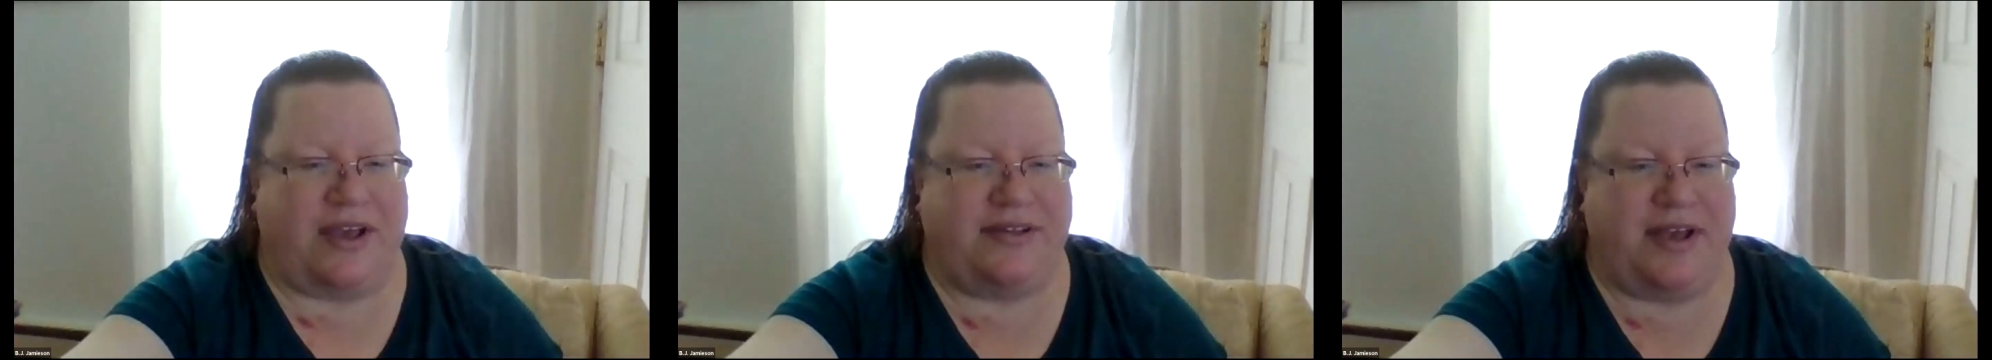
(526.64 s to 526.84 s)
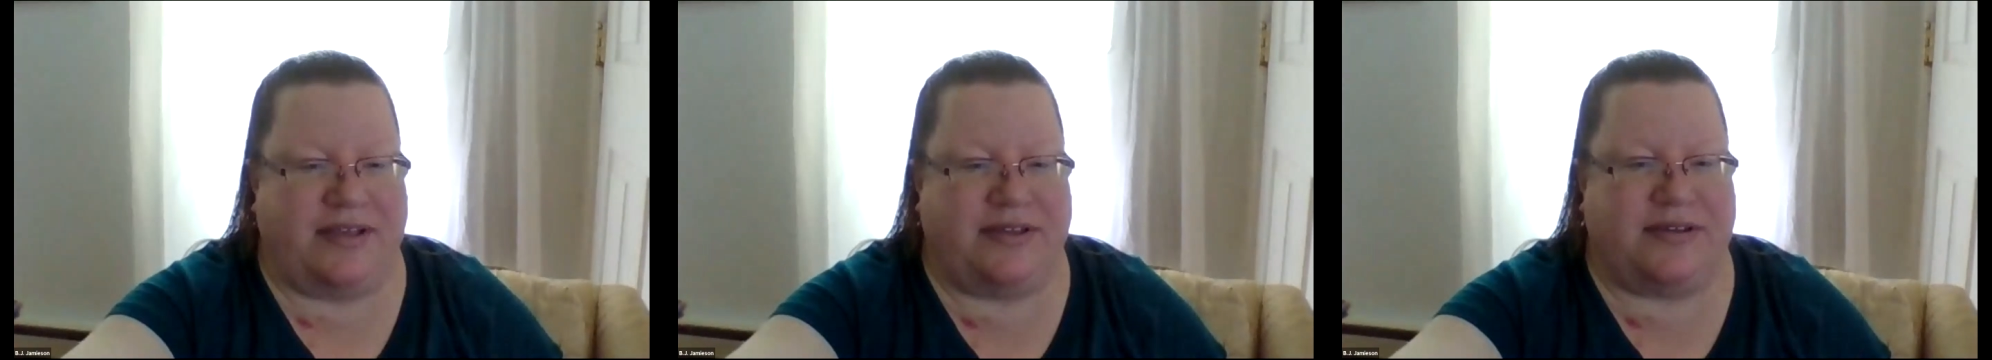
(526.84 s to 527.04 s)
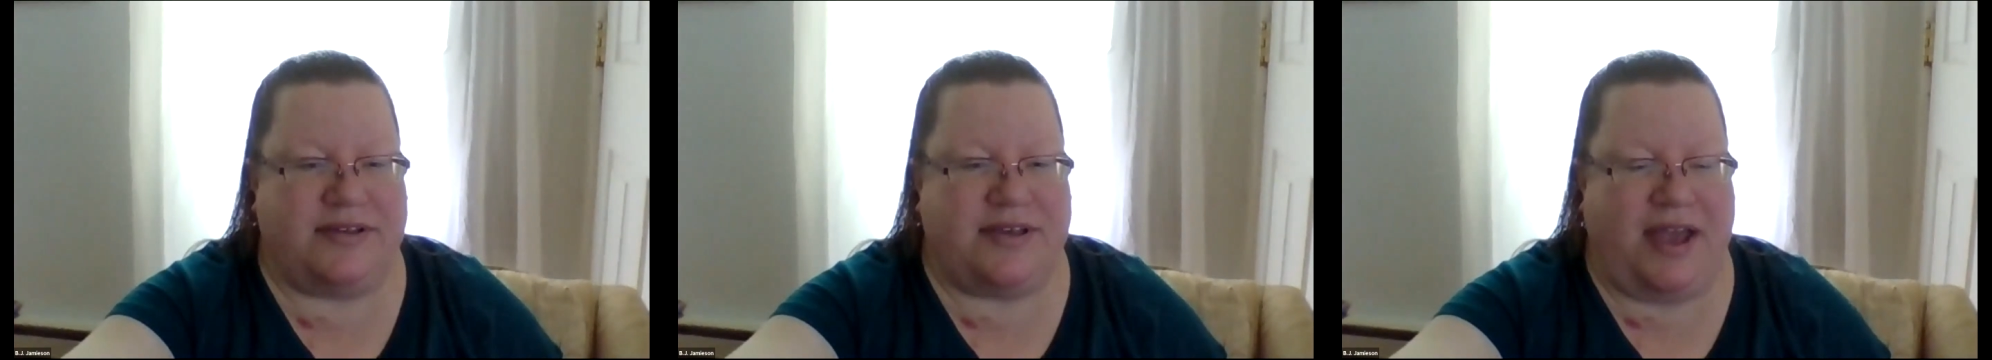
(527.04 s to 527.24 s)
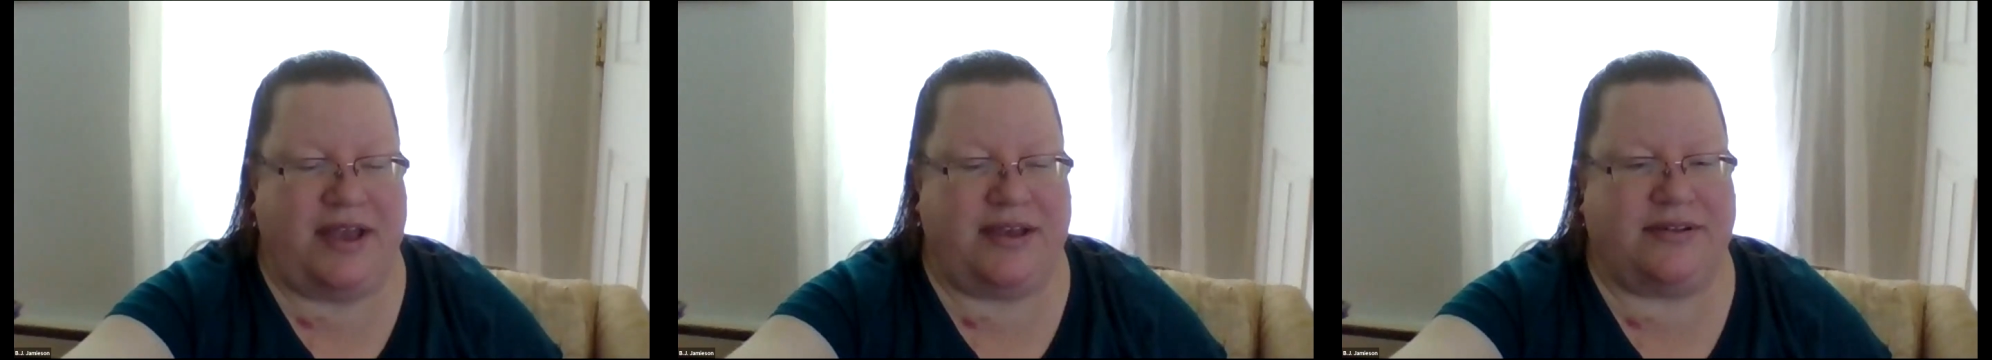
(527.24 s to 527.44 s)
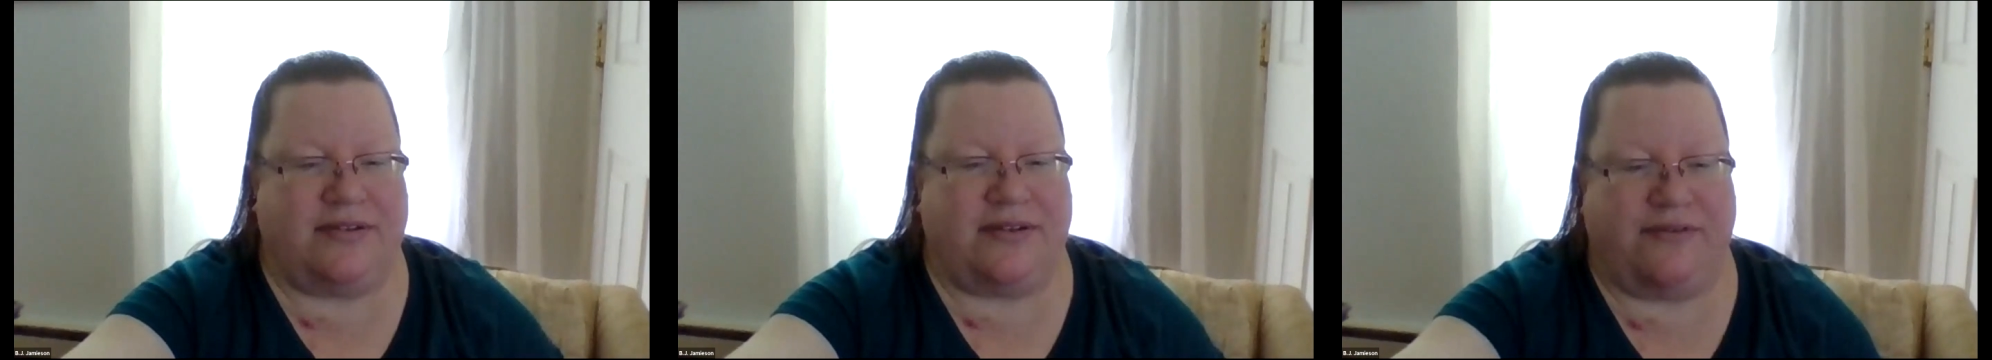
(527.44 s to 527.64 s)
I said,
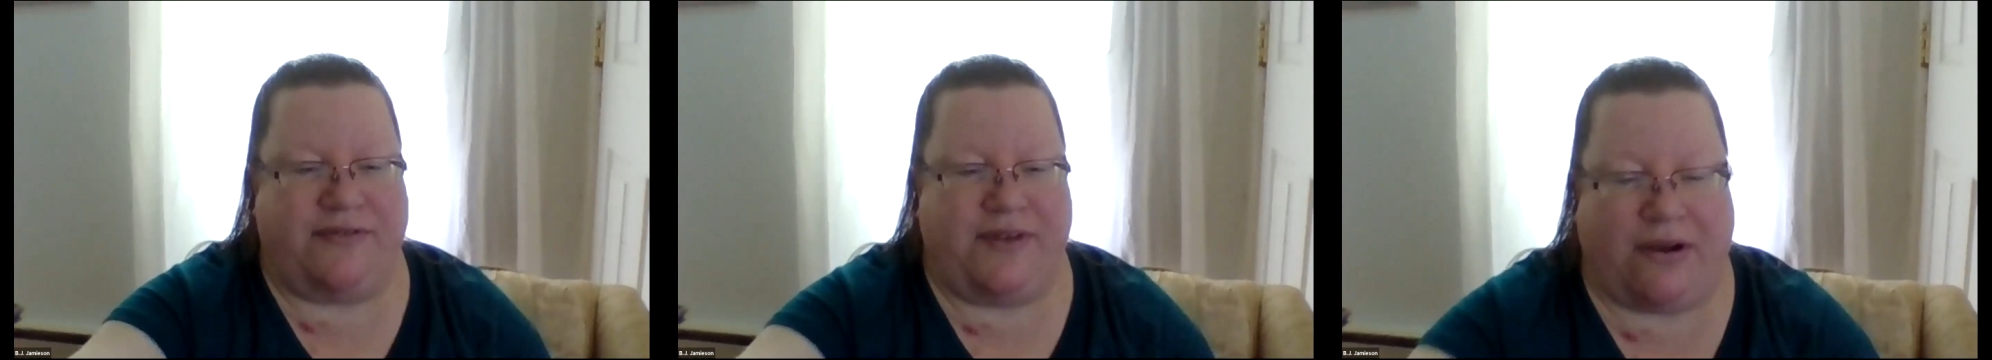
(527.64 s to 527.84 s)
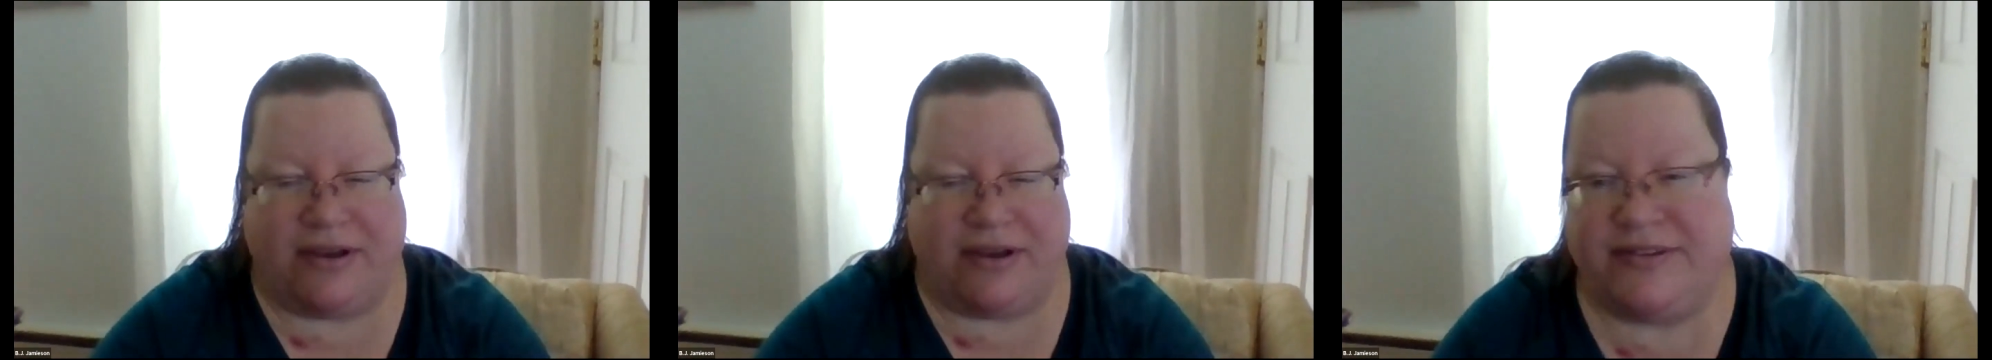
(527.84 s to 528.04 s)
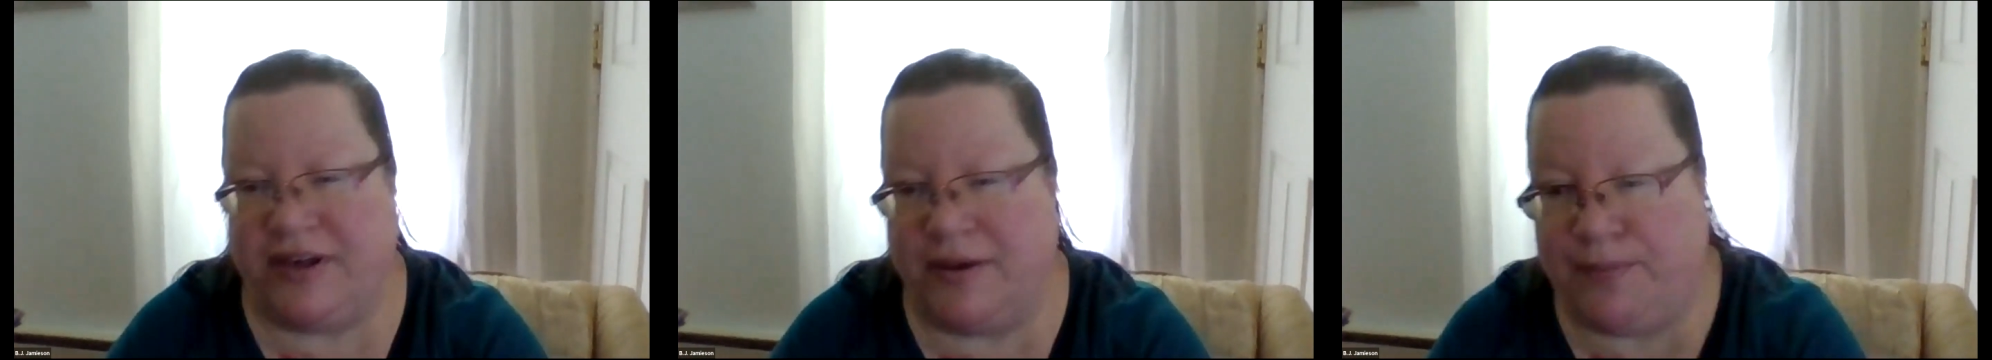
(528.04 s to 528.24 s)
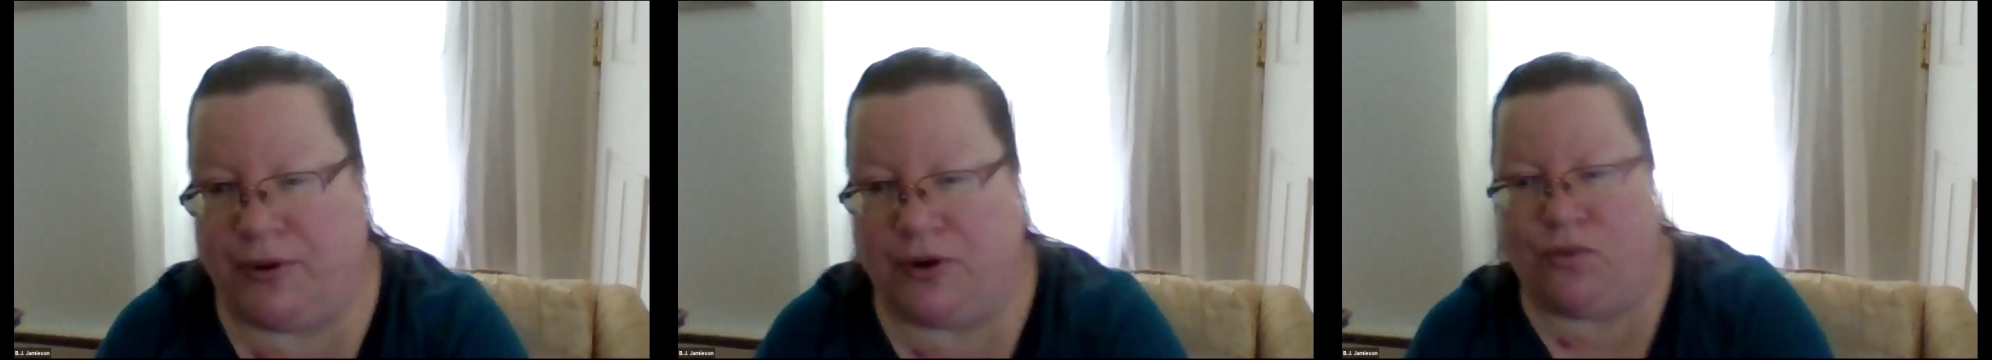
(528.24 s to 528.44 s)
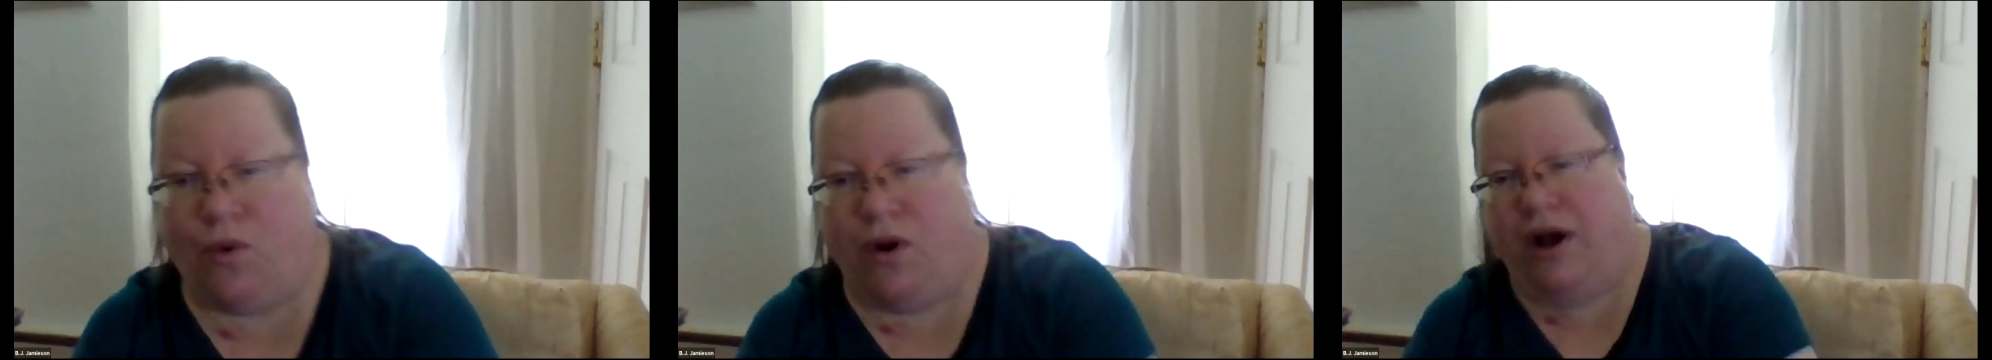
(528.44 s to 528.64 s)
today's is a very
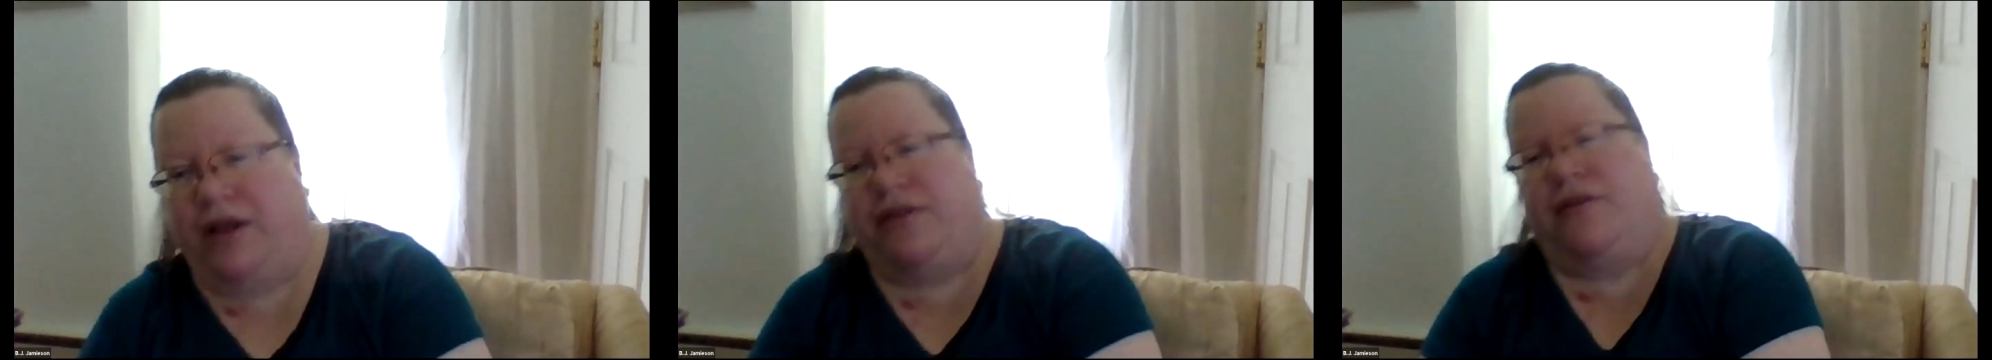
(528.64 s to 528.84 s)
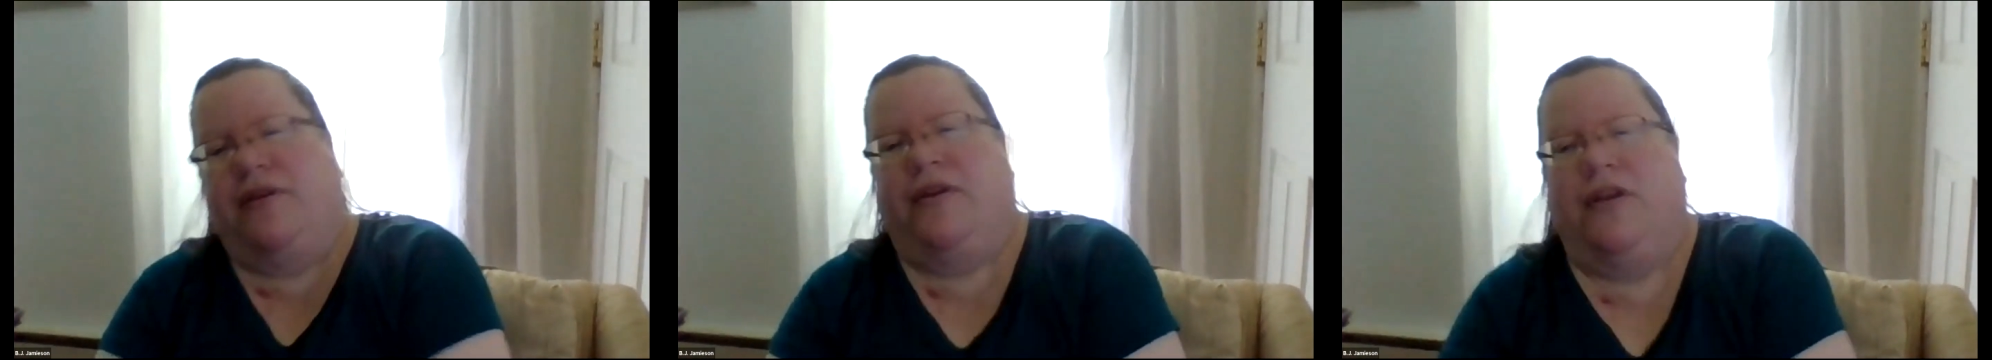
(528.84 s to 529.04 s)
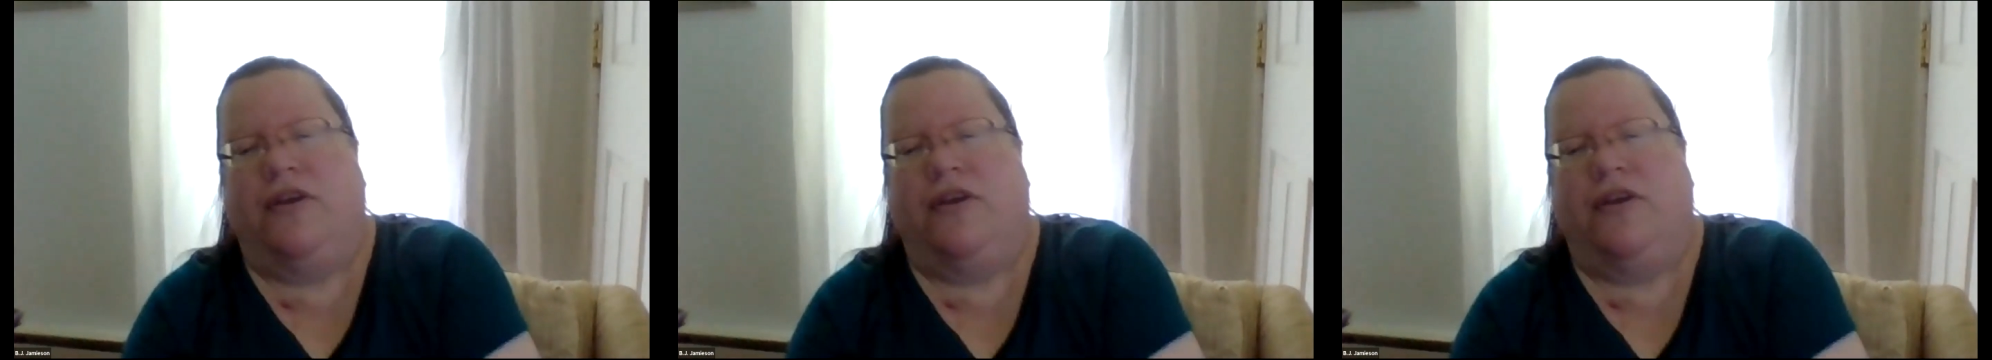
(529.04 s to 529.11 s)
simple one.